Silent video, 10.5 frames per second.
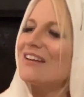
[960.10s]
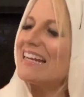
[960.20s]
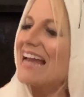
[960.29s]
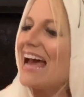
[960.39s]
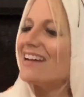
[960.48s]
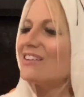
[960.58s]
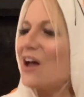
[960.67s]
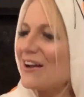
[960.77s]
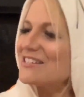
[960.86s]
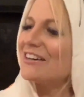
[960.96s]
he'd add a
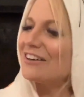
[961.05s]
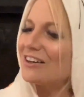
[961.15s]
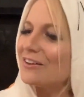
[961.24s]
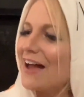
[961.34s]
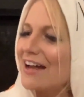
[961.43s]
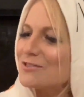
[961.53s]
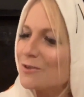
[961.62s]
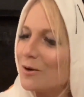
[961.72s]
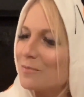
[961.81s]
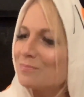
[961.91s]
lot to your
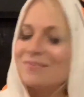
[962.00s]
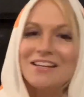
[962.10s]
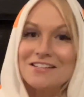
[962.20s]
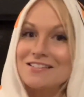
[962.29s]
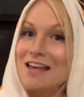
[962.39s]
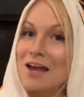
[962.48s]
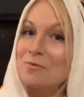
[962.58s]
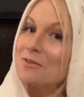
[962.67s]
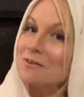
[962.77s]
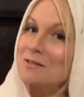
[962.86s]
classroom, he said
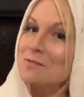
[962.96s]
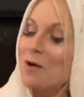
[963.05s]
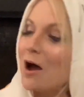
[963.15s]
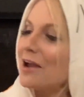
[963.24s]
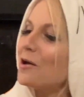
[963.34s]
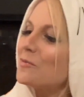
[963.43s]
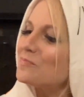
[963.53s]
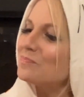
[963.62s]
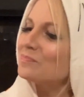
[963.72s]
with a smile.